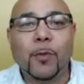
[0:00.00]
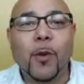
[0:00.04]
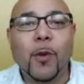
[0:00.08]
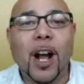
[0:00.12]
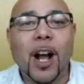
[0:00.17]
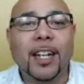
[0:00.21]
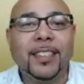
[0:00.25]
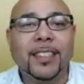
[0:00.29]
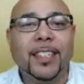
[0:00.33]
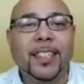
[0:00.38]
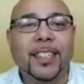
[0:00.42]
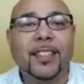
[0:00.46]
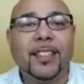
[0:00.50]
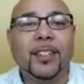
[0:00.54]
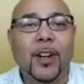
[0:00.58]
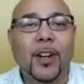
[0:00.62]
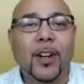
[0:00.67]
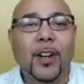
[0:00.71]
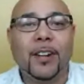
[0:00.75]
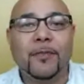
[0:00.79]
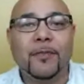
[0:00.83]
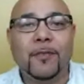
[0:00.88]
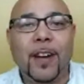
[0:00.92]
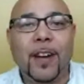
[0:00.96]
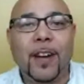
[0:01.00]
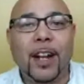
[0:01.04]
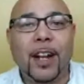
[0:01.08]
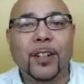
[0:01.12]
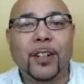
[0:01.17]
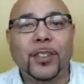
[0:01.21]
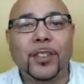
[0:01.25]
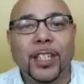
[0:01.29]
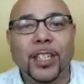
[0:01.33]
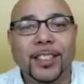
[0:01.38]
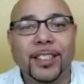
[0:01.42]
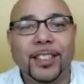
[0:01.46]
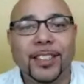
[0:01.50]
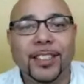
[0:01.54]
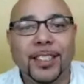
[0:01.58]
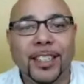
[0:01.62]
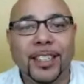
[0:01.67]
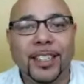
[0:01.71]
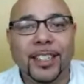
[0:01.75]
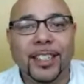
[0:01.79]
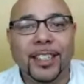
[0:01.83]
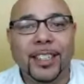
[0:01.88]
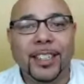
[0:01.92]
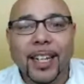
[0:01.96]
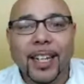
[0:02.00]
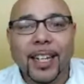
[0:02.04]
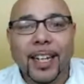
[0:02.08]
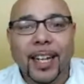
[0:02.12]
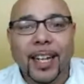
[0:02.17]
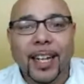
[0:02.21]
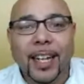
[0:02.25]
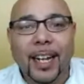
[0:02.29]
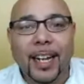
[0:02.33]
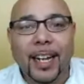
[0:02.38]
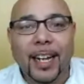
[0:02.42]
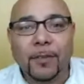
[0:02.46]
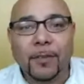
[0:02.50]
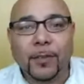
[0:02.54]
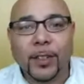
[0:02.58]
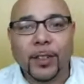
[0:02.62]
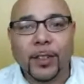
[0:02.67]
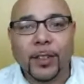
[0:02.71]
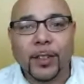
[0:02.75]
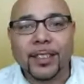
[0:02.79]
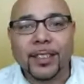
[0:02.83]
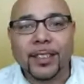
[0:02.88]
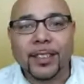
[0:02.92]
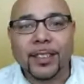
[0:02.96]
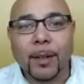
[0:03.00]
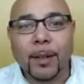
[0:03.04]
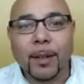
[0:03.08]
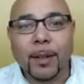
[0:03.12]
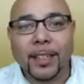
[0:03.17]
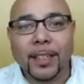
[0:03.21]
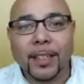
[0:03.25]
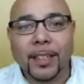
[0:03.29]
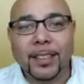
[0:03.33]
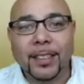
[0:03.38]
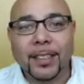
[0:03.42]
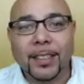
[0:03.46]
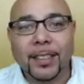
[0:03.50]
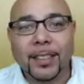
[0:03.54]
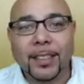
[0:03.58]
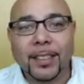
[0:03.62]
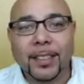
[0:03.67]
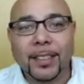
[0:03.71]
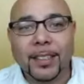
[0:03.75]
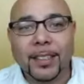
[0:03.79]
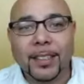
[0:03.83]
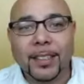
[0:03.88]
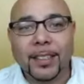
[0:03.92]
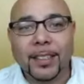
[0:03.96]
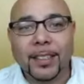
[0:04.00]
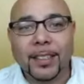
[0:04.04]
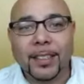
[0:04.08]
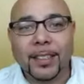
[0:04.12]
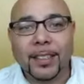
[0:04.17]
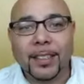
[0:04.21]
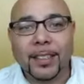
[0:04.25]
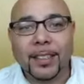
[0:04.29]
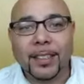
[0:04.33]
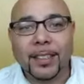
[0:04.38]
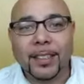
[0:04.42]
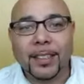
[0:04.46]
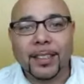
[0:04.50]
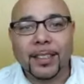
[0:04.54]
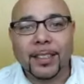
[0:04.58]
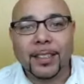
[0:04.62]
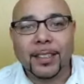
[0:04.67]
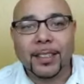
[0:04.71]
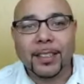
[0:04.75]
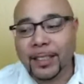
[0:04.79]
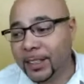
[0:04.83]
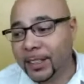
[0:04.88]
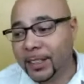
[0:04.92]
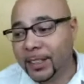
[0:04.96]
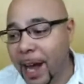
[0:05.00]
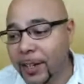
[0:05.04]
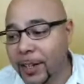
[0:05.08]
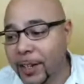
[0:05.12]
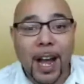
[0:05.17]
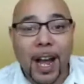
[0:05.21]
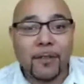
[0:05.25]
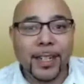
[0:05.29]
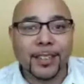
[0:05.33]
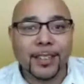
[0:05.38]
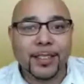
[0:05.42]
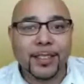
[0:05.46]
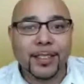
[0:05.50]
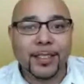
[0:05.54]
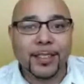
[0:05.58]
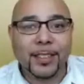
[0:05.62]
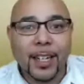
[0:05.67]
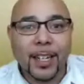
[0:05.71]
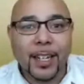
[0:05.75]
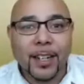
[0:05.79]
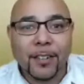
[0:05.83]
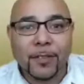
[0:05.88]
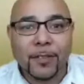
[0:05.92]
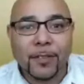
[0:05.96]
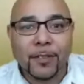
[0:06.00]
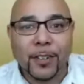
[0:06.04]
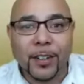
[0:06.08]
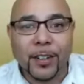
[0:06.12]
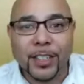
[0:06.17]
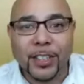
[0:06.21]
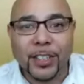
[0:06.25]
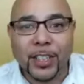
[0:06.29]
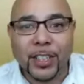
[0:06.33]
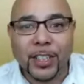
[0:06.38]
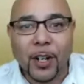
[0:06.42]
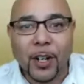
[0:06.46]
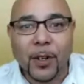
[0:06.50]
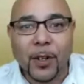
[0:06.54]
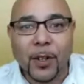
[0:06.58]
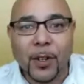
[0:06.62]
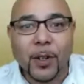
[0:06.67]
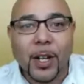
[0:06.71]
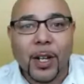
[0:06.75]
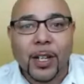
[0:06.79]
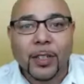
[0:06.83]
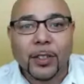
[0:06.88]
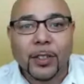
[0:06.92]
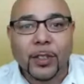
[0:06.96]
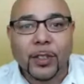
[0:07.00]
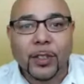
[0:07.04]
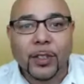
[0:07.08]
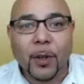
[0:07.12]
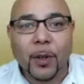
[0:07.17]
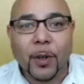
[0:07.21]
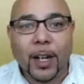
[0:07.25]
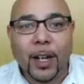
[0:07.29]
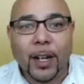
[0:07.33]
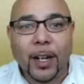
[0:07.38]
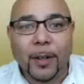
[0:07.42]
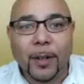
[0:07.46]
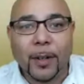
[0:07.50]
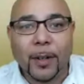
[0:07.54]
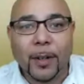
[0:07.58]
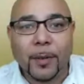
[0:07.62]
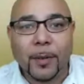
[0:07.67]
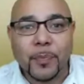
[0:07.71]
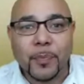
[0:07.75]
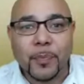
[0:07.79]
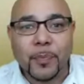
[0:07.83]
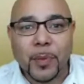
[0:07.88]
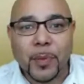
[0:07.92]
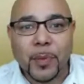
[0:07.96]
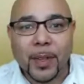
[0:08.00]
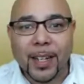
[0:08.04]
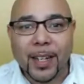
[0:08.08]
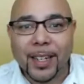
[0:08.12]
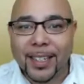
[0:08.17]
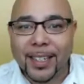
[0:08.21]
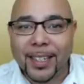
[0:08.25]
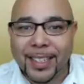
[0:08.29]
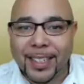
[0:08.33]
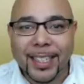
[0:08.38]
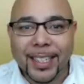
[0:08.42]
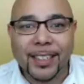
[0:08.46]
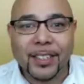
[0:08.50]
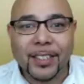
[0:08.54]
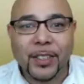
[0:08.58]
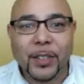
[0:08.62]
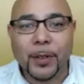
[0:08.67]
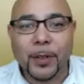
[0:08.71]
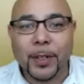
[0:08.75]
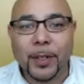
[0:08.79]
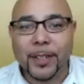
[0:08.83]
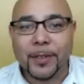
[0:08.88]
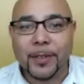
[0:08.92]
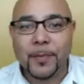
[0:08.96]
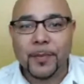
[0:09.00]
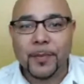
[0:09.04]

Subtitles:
our viewers. So if you're watching, go ahead and follow Justin for the simple exercise. Justin, we have about another 5 minutes for the show. So